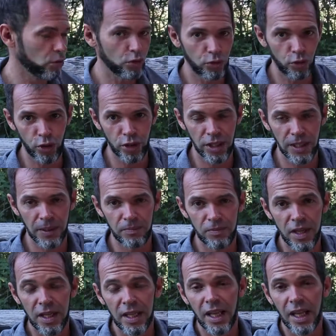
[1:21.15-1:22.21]
to 40.
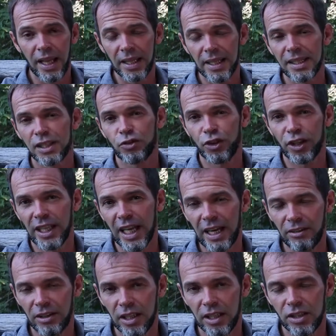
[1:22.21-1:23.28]
And this
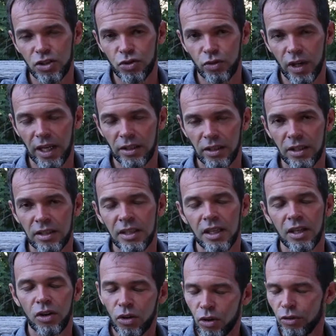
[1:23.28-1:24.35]
freediving instructor
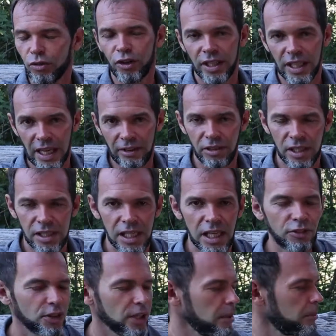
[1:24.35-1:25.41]
or freediving
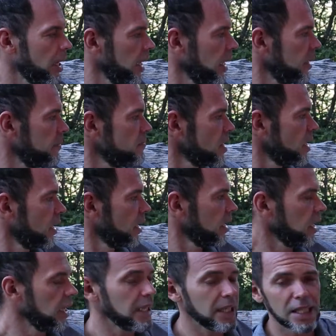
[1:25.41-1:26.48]
safety buddy,
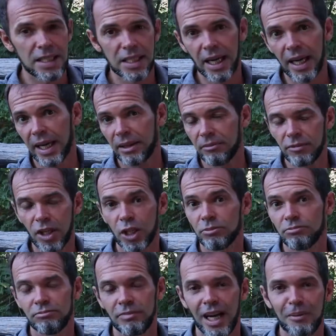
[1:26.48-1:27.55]
he decide,
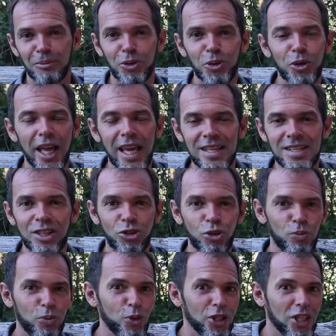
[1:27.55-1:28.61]
oh, I'm too lazy
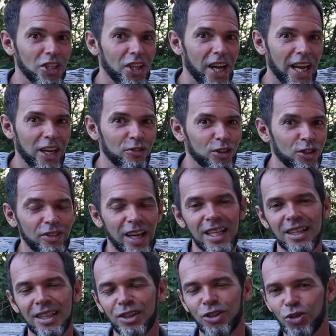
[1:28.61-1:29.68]
to put the line for
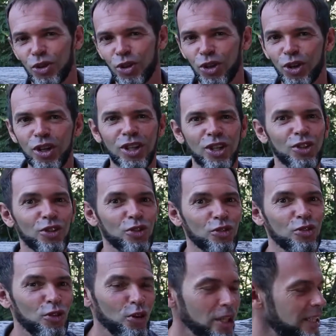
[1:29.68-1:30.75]
20 to 30 to
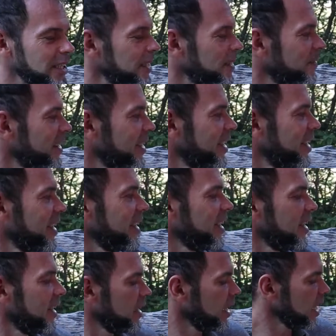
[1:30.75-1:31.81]
40,
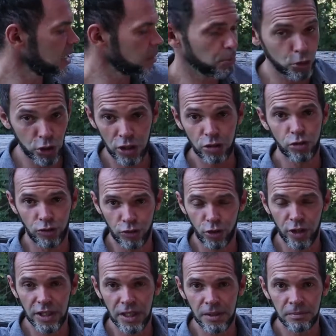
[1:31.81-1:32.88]
let's put it to
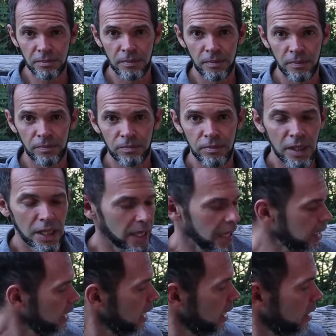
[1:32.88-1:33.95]
40.
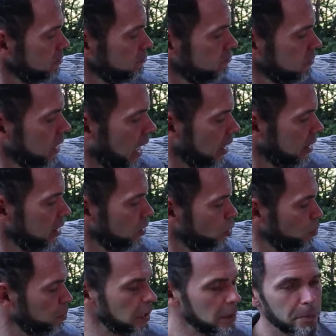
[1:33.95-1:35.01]
And then other
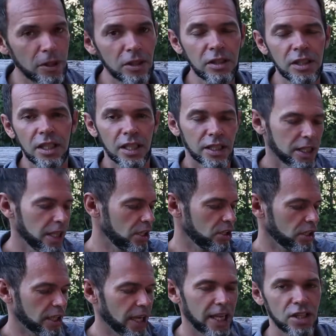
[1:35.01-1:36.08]
two people, they
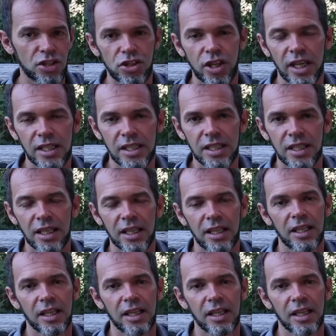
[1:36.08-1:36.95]
can just